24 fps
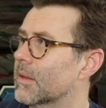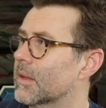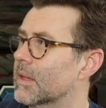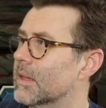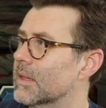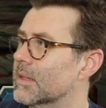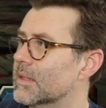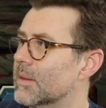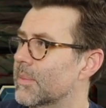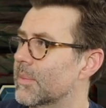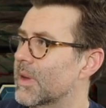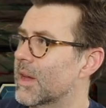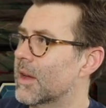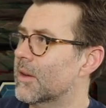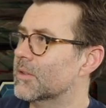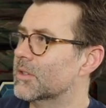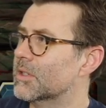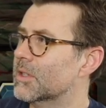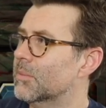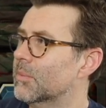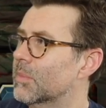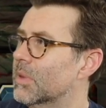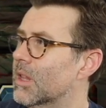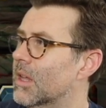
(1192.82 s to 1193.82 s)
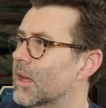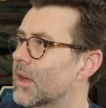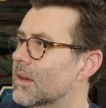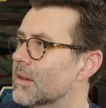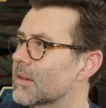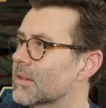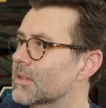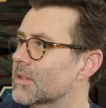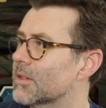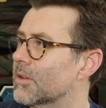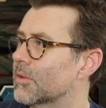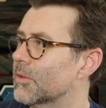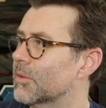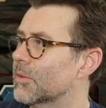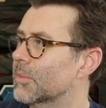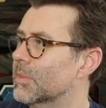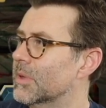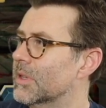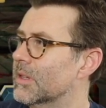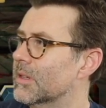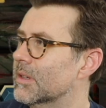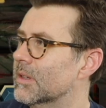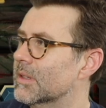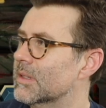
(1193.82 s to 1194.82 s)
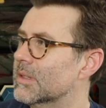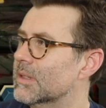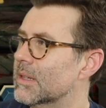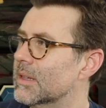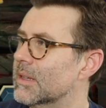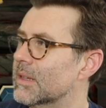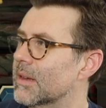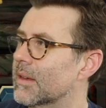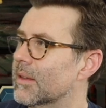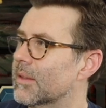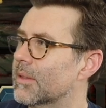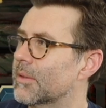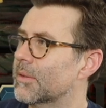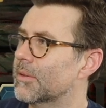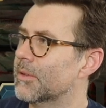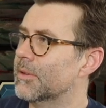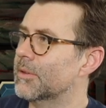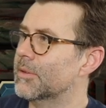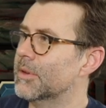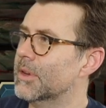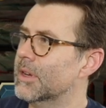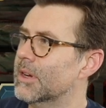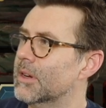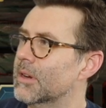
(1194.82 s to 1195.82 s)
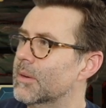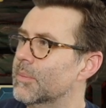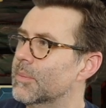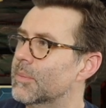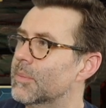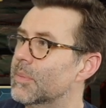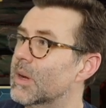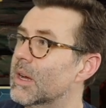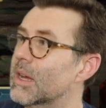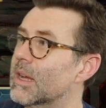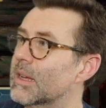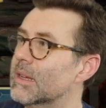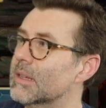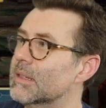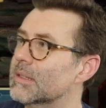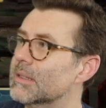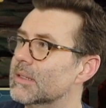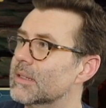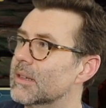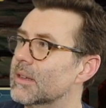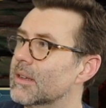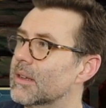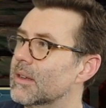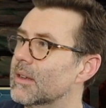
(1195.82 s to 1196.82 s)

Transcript: He's about to block, so it would be good to get through here, but